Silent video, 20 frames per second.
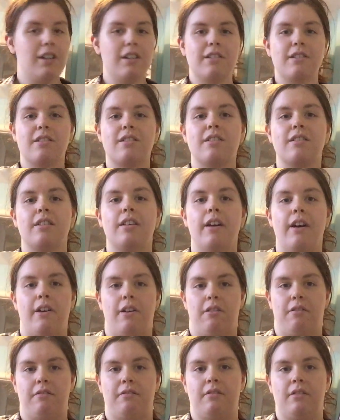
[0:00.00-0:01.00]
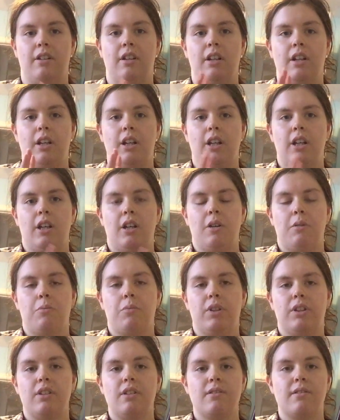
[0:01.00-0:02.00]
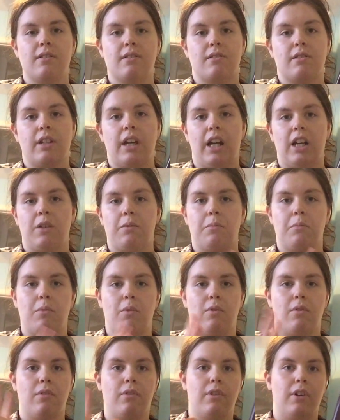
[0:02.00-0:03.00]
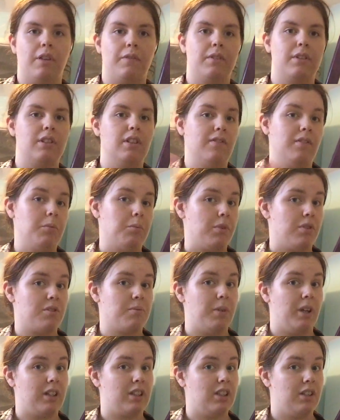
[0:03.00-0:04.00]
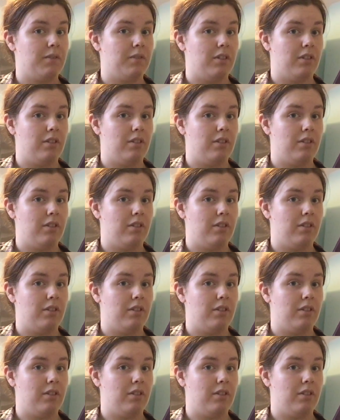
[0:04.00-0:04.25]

So, but this is kind of more of a different perspective